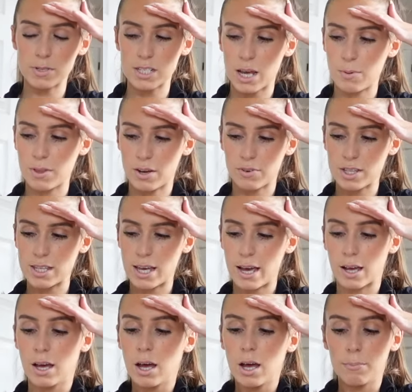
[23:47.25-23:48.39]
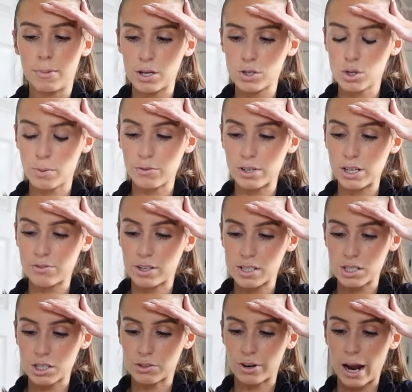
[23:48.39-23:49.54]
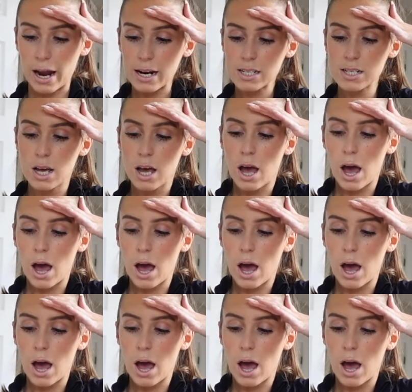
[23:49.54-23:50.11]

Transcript: to date with everything, make sure my refunds are correct.